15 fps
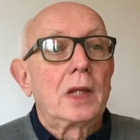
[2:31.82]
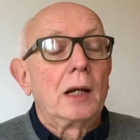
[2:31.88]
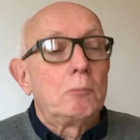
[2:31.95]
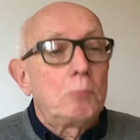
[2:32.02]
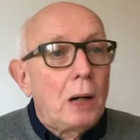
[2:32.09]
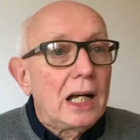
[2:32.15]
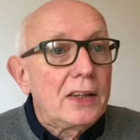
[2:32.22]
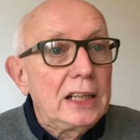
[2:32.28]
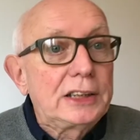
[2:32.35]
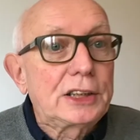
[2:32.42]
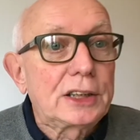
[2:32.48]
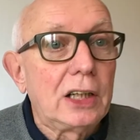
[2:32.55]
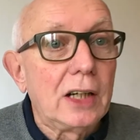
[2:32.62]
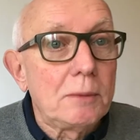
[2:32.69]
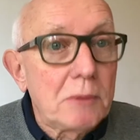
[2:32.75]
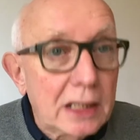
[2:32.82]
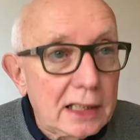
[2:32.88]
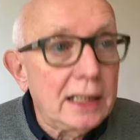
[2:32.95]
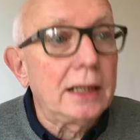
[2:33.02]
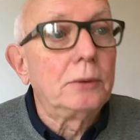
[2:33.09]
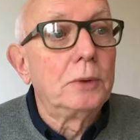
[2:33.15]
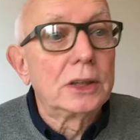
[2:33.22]
By this time, the
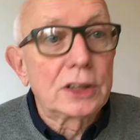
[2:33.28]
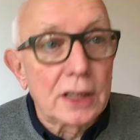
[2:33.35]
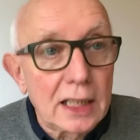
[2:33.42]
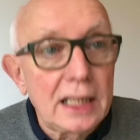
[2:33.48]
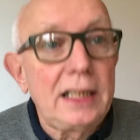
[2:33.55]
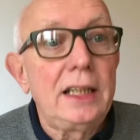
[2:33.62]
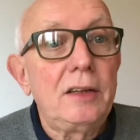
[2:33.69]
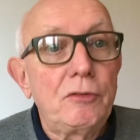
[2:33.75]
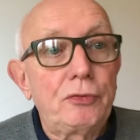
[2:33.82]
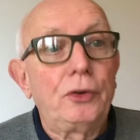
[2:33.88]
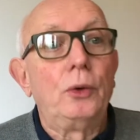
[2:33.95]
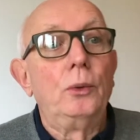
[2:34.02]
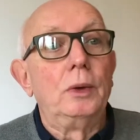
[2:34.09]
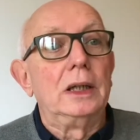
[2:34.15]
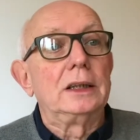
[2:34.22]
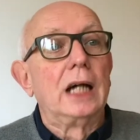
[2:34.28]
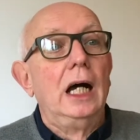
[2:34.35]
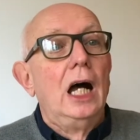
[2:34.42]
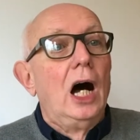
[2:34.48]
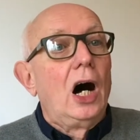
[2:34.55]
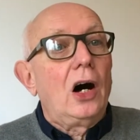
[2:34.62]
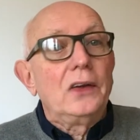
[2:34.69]
king was leaning forward
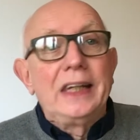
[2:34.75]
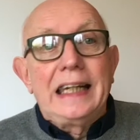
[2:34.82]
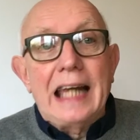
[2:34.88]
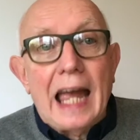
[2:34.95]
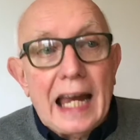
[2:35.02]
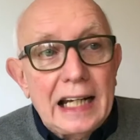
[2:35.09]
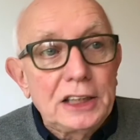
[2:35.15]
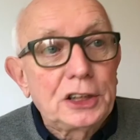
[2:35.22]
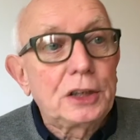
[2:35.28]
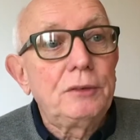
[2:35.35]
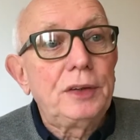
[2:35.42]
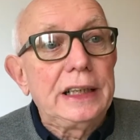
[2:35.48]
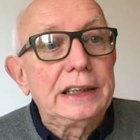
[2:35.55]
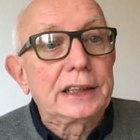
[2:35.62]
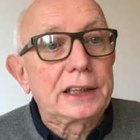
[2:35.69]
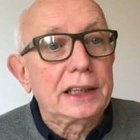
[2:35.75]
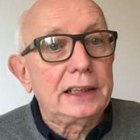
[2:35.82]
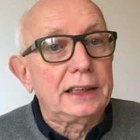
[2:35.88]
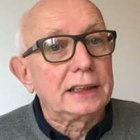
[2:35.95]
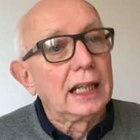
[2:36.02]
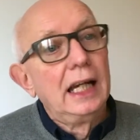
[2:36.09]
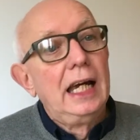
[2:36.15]
on the edge of his
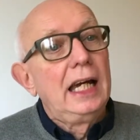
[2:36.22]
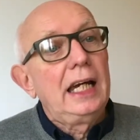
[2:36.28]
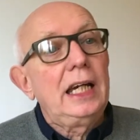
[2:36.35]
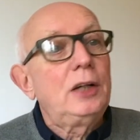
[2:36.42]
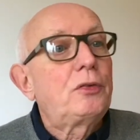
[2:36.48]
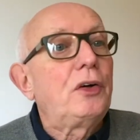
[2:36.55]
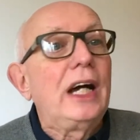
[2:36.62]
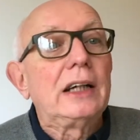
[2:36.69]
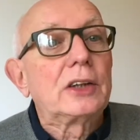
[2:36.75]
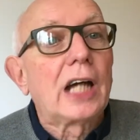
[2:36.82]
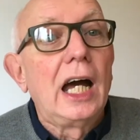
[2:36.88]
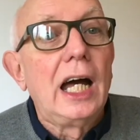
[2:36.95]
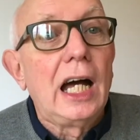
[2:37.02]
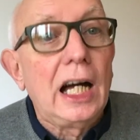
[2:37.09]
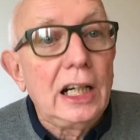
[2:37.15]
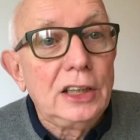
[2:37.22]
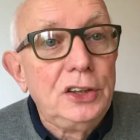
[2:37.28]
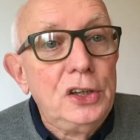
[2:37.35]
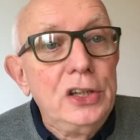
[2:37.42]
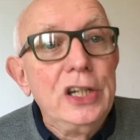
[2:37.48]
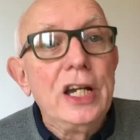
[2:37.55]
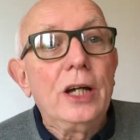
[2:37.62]
seat. He'd found a
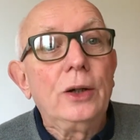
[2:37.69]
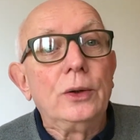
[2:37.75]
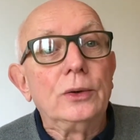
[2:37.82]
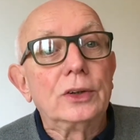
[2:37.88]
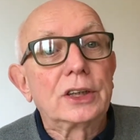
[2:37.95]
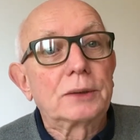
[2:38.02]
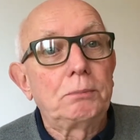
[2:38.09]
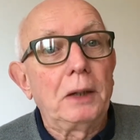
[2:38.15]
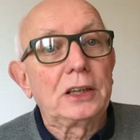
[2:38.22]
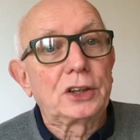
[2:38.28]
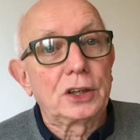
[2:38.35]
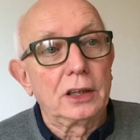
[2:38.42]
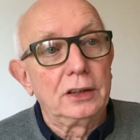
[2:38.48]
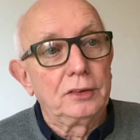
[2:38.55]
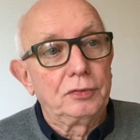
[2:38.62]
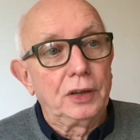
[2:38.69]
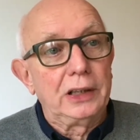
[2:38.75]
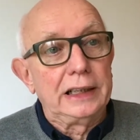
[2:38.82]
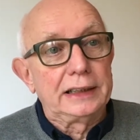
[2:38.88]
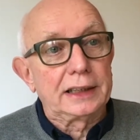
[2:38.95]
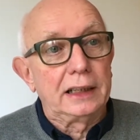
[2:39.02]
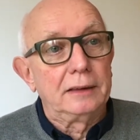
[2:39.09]
new special
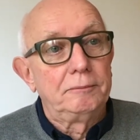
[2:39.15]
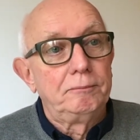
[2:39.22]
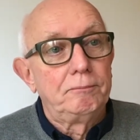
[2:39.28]
adviser.